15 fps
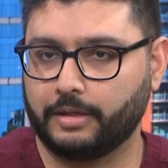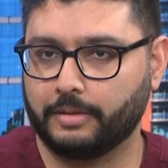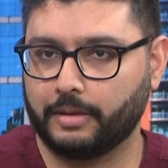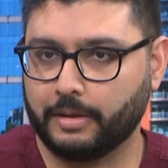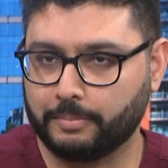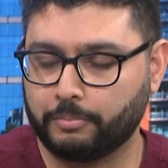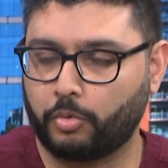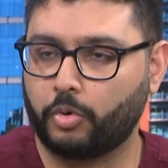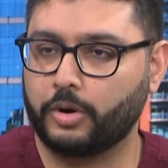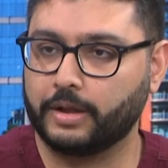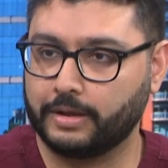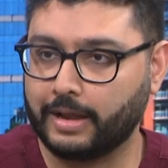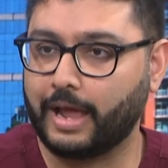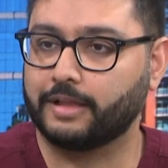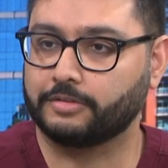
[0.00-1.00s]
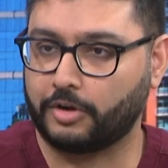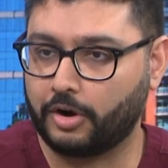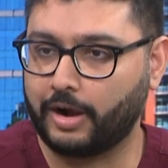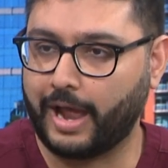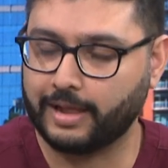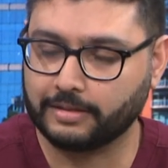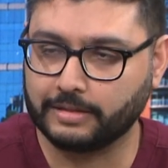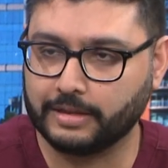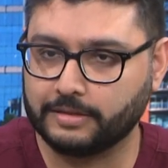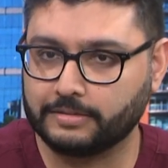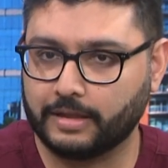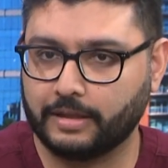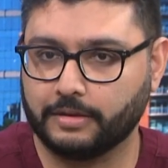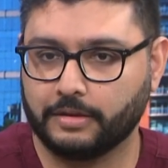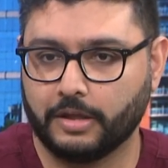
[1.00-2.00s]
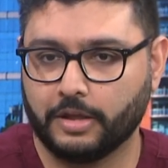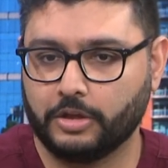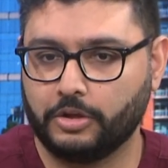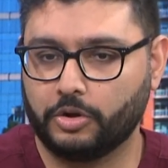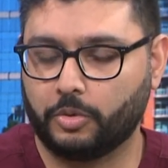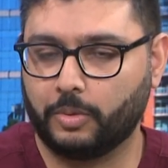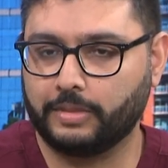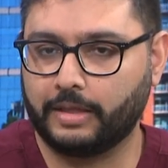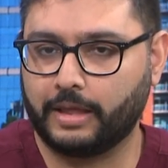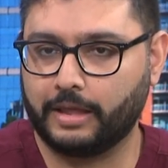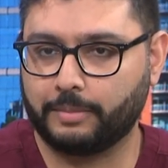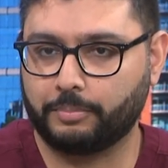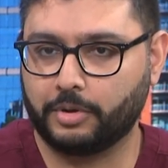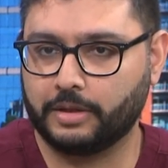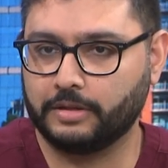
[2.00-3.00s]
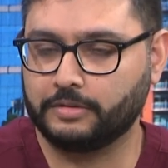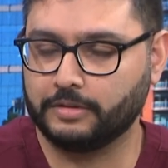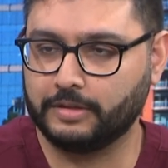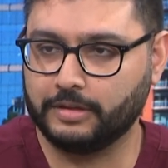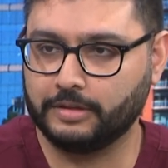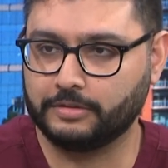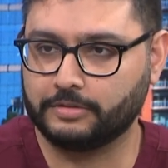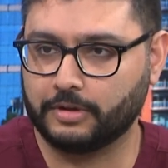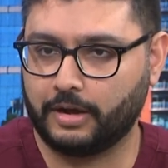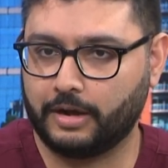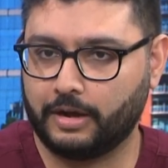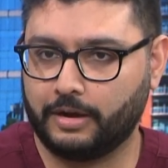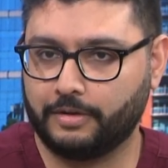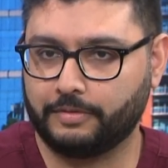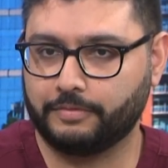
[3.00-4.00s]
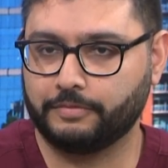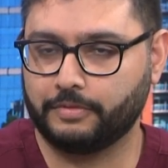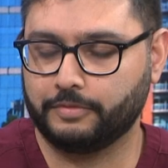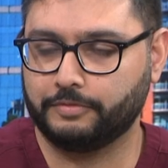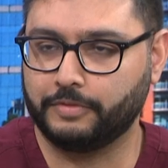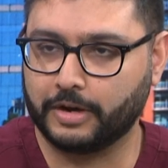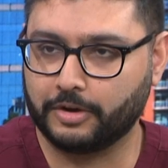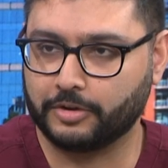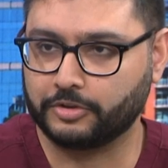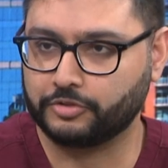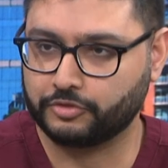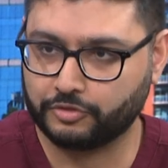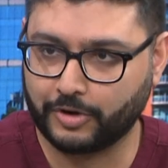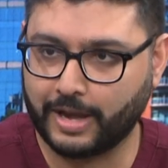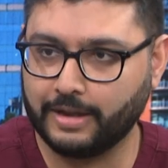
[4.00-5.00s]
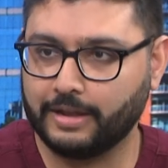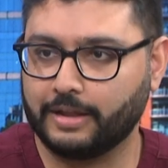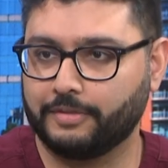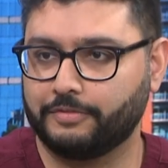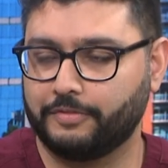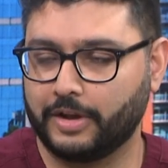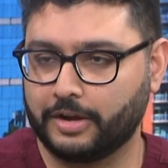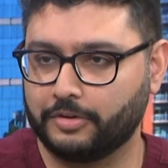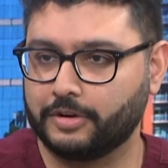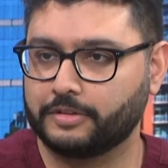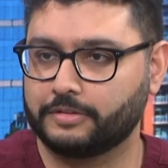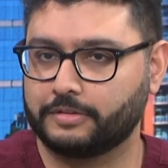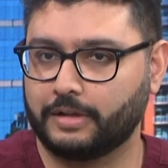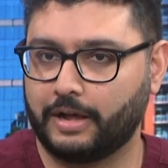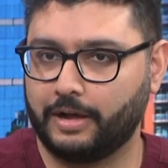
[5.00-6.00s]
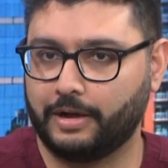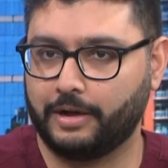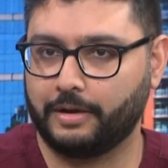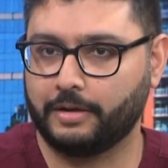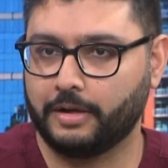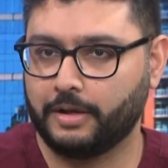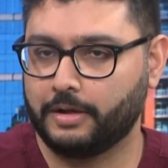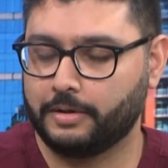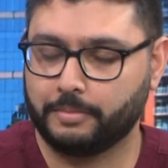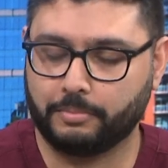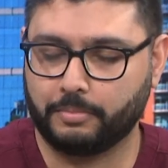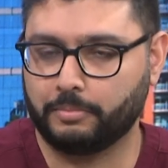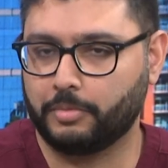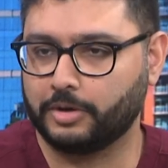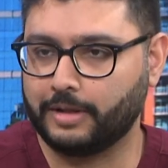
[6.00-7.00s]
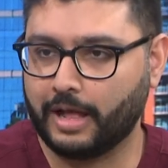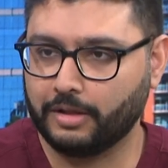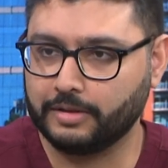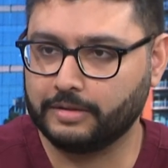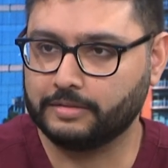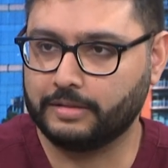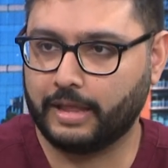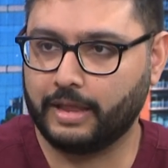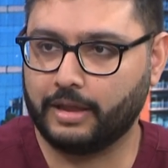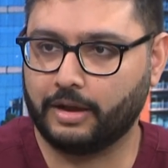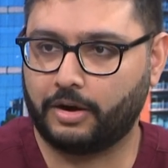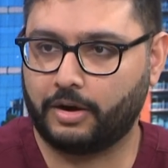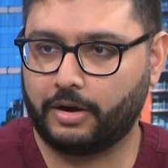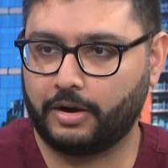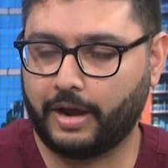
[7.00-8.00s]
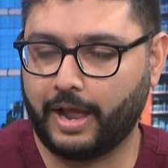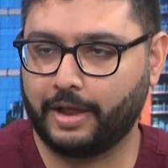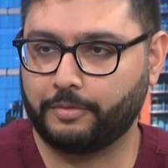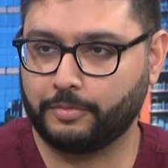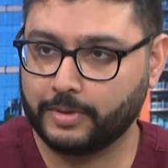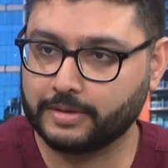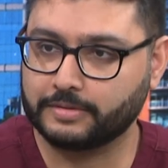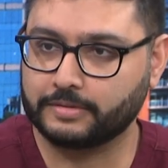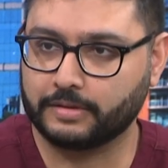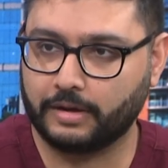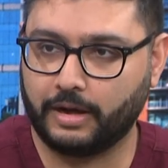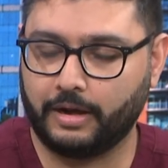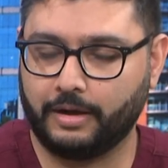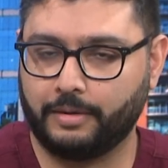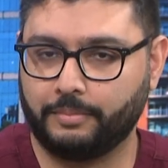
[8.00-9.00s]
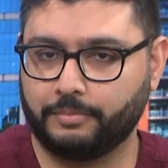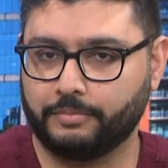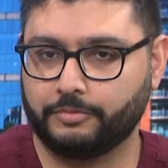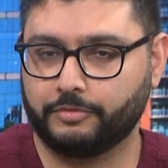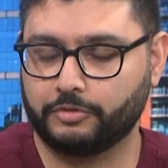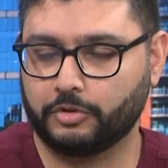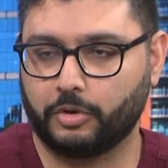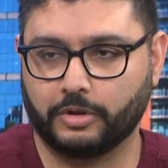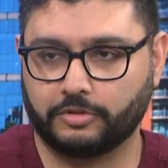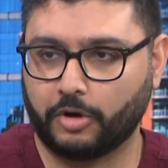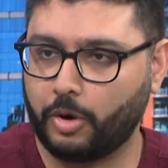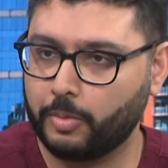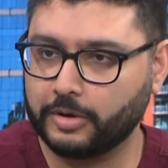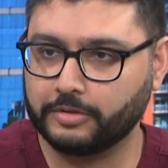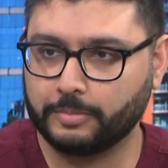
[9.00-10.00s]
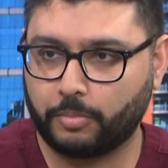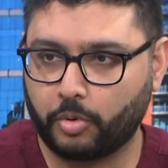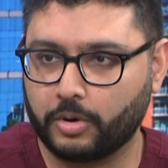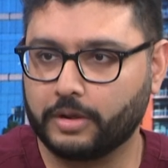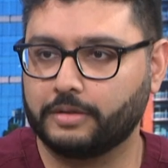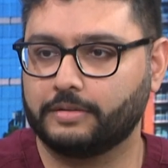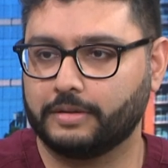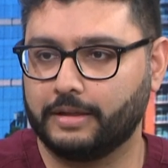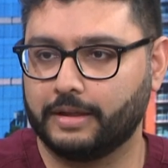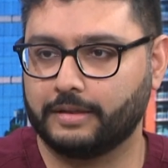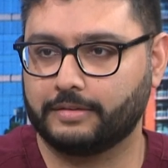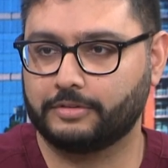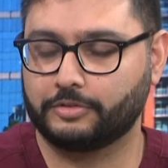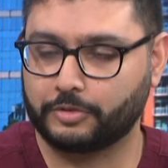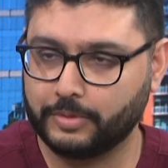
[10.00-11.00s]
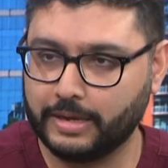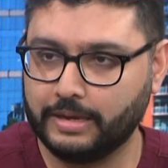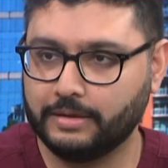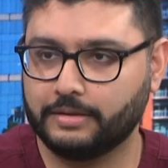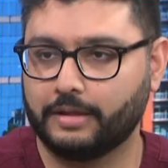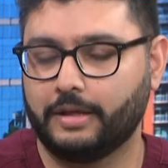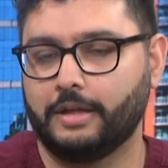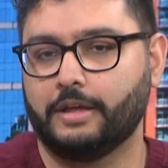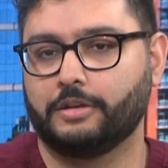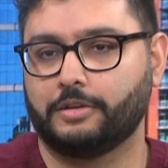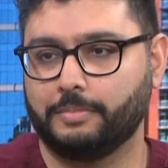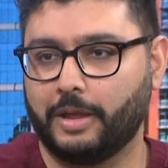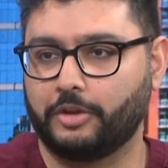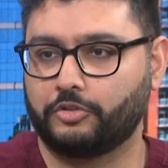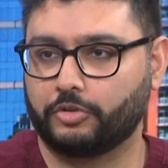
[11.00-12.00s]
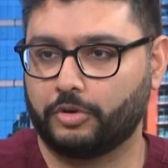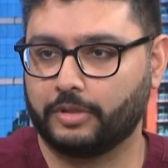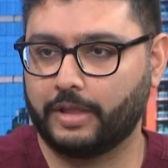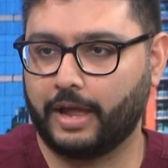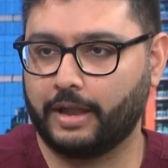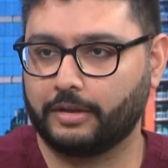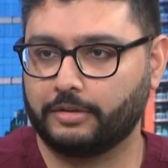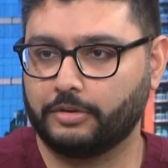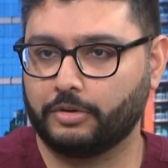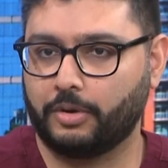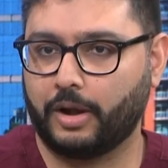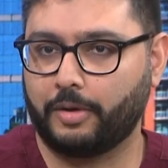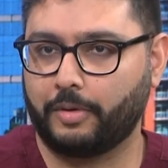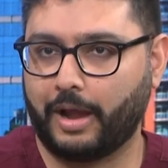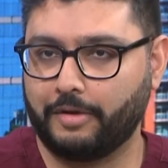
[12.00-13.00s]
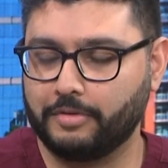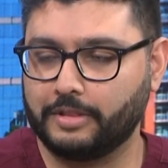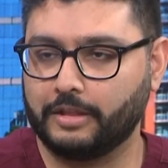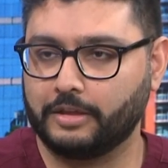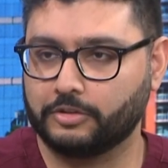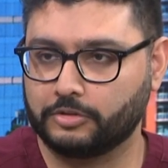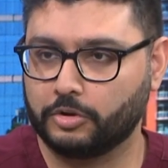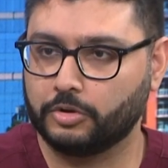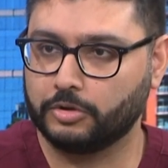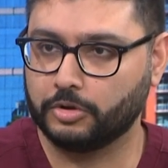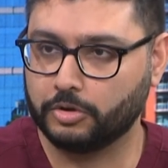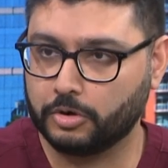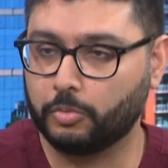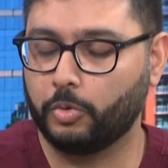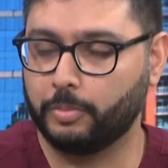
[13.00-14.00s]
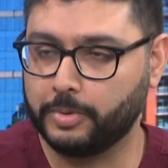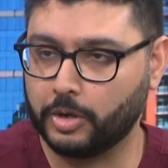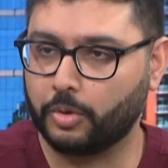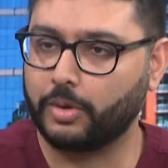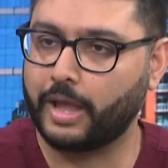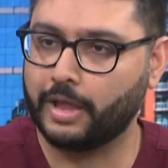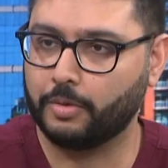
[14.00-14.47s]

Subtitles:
important as our athletes. And when they get put into these vigorous training, vigorous modalities, they are at risk. So it's always important to get screened to make sure that everything will be okay